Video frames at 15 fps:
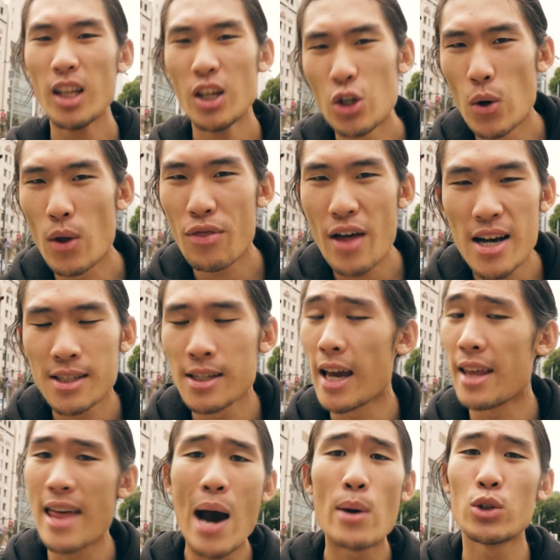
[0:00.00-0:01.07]
you know, 1,000,
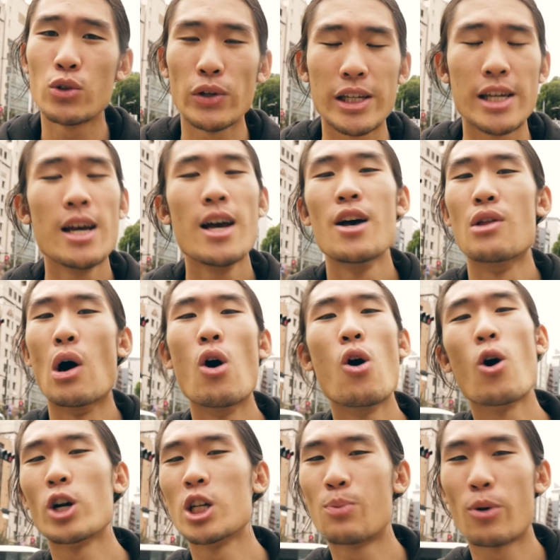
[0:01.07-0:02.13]
and that was really the
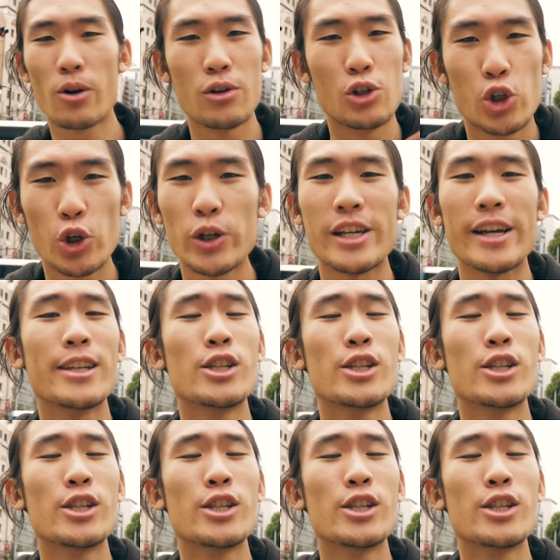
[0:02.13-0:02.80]
hardest part of the journey.